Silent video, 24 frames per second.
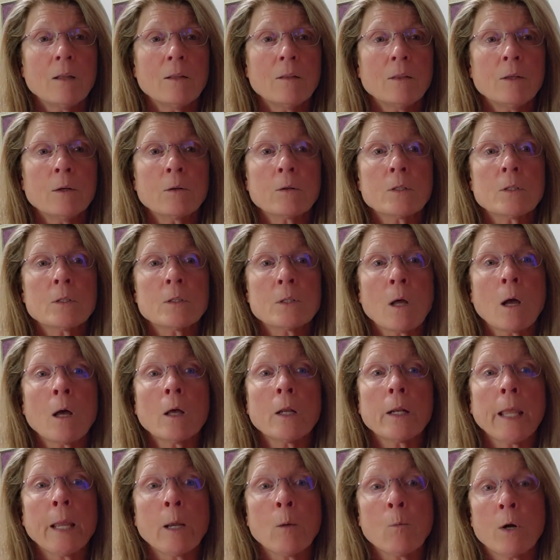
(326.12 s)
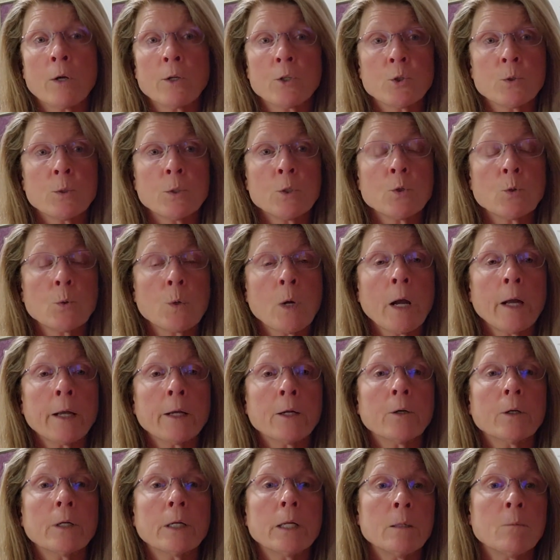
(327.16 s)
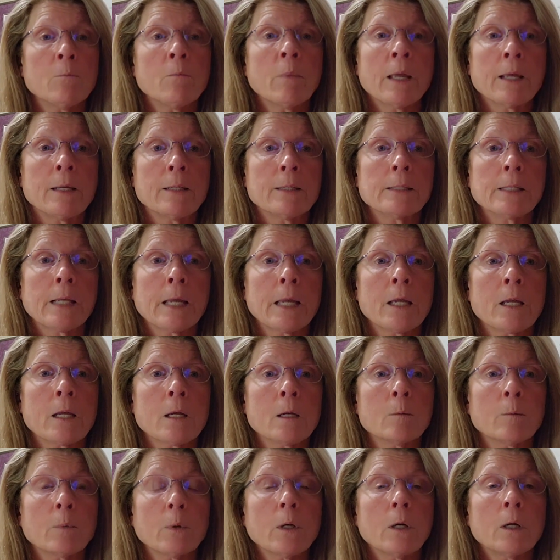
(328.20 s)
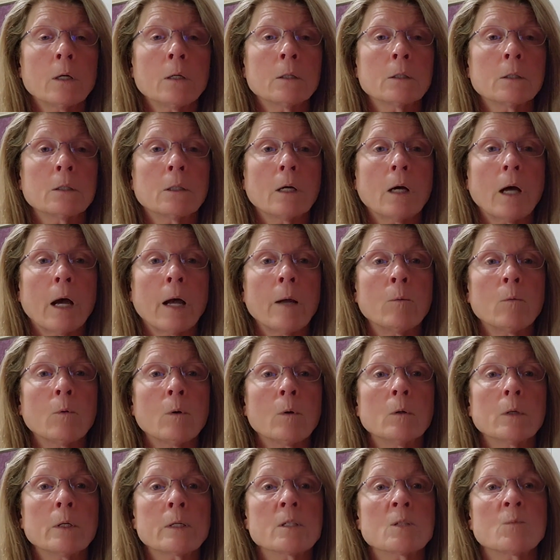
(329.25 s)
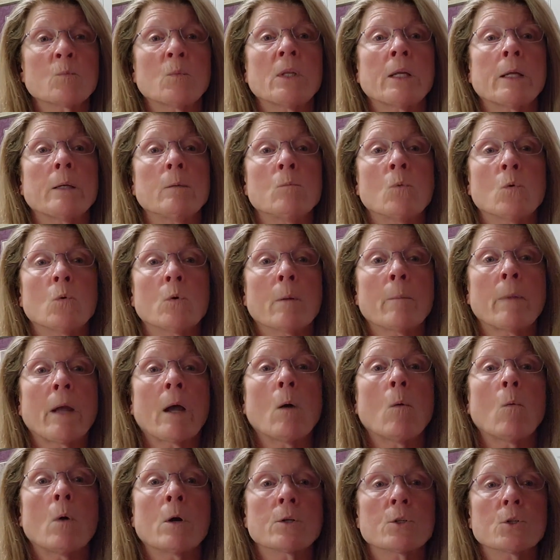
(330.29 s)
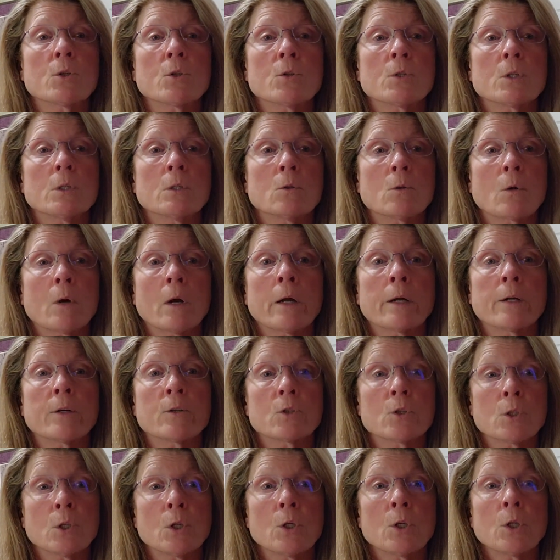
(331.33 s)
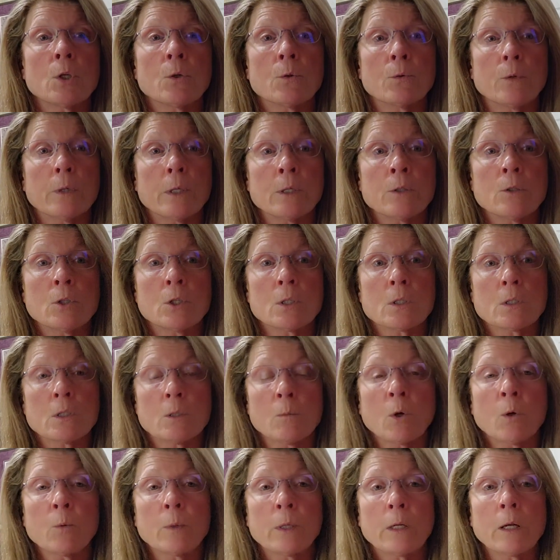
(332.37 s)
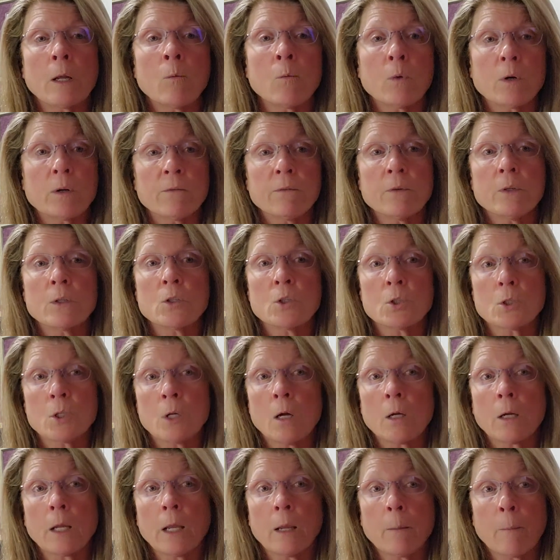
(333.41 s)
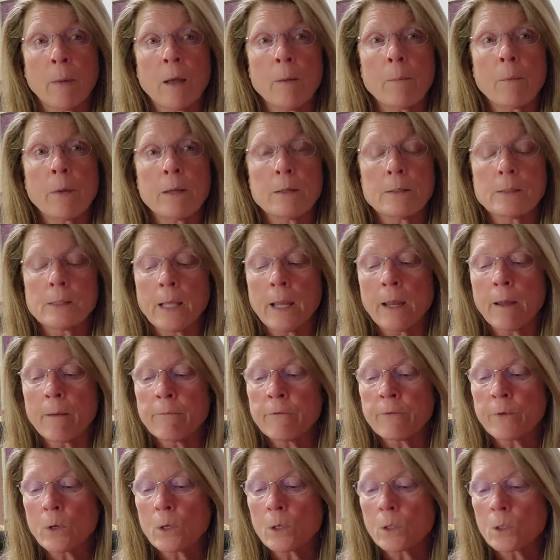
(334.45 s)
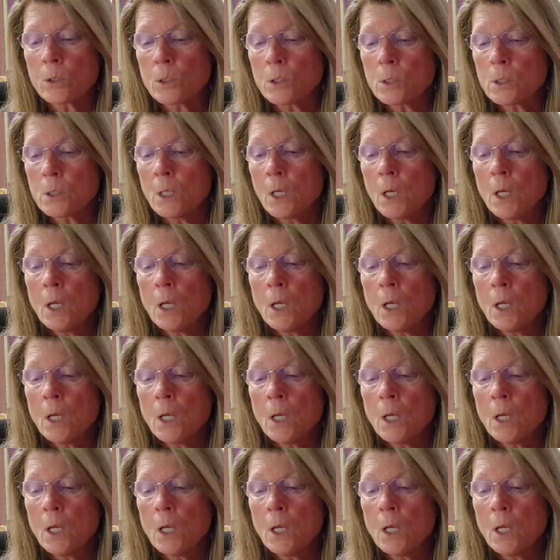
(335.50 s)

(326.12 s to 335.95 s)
there is not a washer and dryer in base camp. Uh, I will explain more about washers and dryers to you in just a moment. I want to finish talking about base camp first.